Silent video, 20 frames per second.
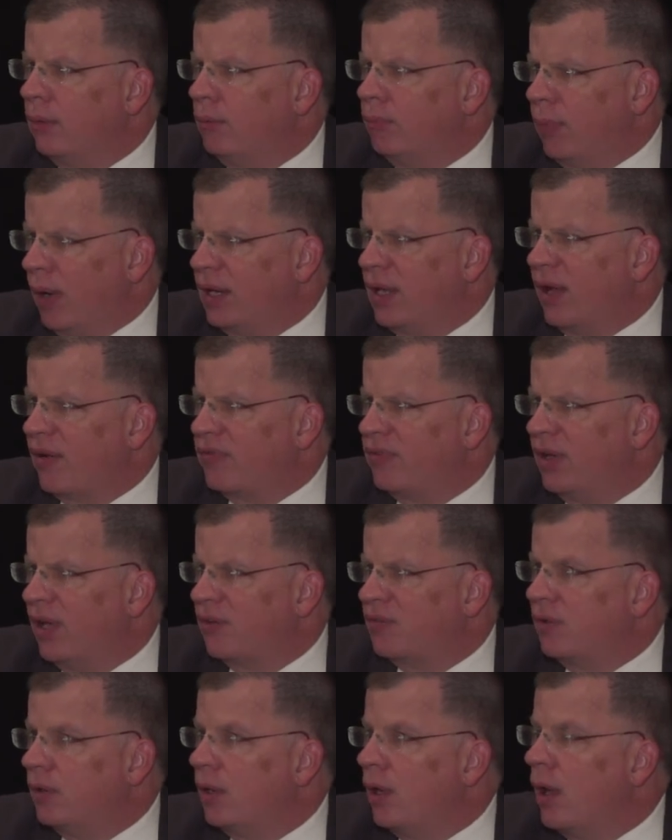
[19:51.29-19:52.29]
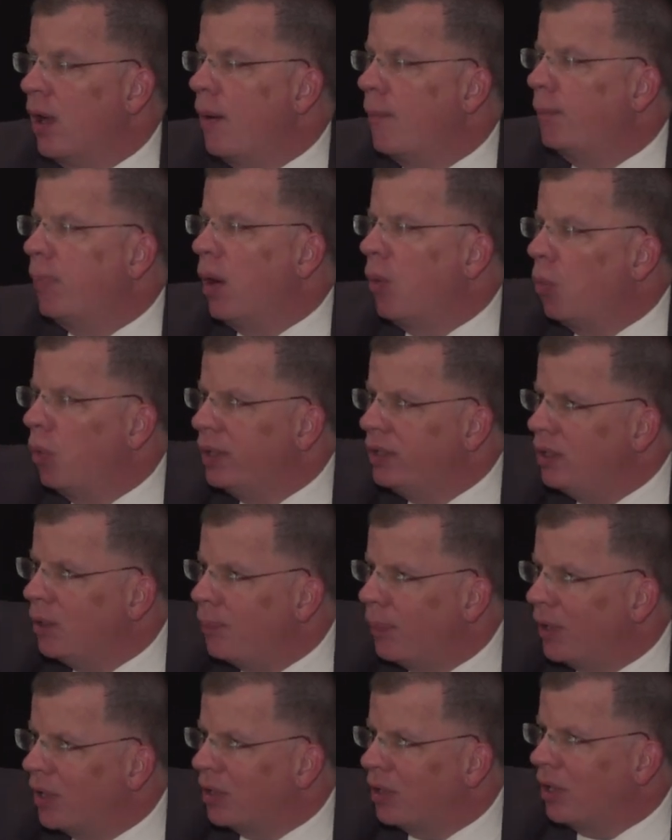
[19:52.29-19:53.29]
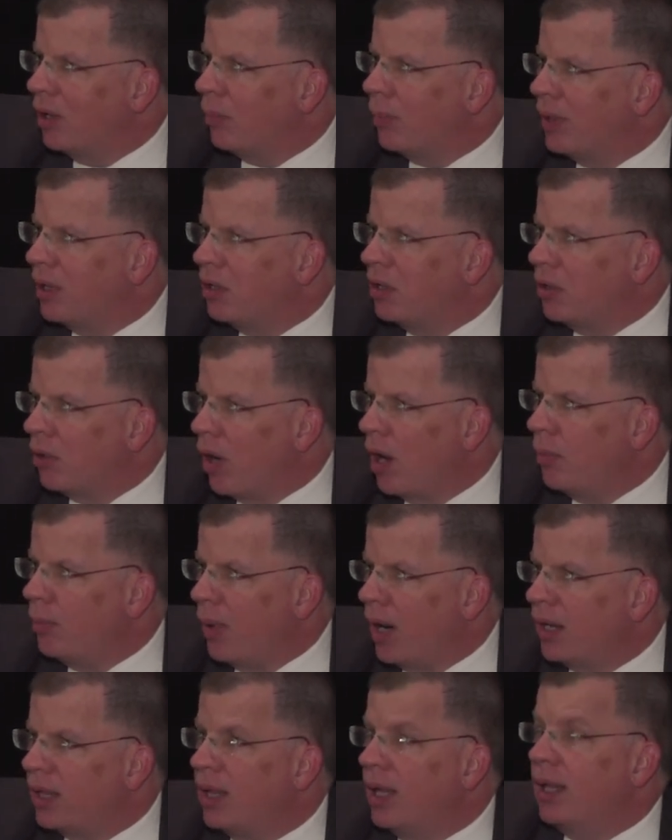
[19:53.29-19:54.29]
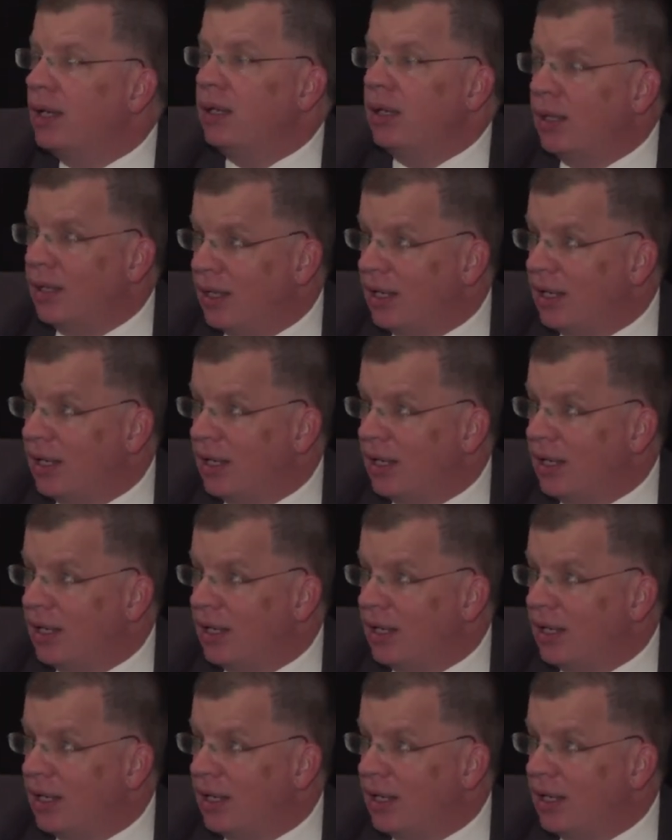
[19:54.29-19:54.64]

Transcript: by definition. But when you put a little bit of your own money in,